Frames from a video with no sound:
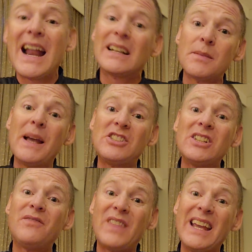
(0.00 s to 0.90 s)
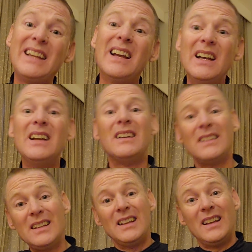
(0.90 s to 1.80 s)
not to mention if they
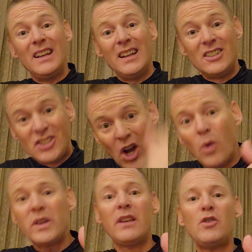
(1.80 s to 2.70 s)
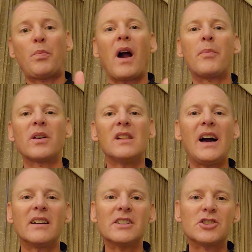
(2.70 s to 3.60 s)
don't give you proper
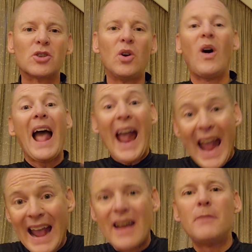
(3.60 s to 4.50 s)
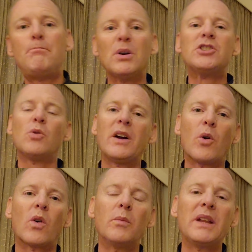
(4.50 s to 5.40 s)
glider control and put you on
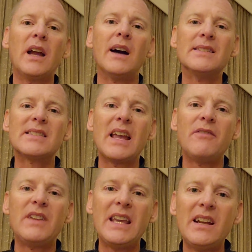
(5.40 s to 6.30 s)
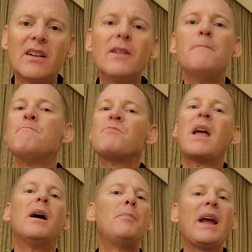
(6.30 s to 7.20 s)
horribly unsafe gear.
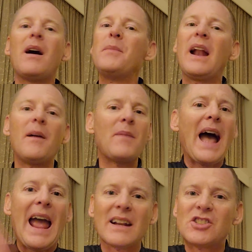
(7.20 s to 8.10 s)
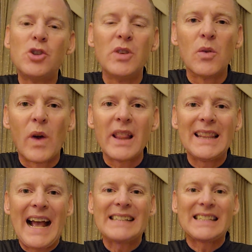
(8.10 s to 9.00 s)
I mean, I had a student in one of the
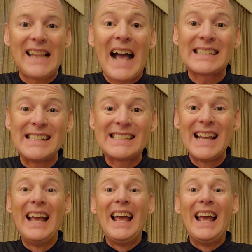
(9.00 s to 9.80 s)
last classes.